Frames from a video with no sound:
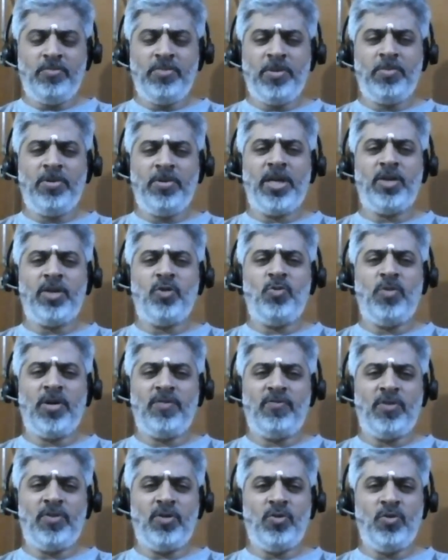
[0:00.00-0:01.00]
people like Umar
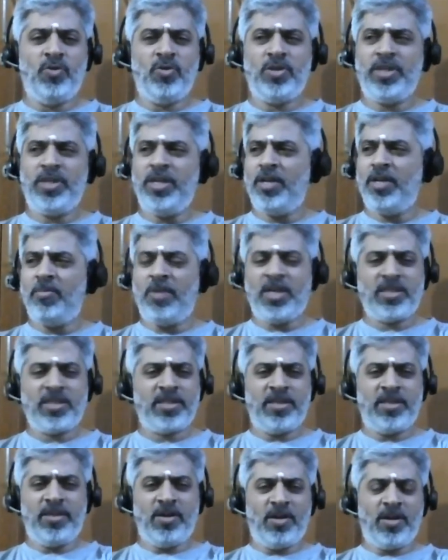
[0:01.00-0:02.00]
Farooq, Keelar
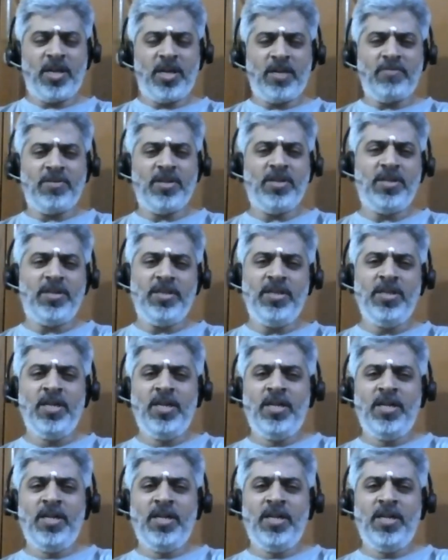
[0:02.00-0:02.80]
Bhaskar and all, I've heard.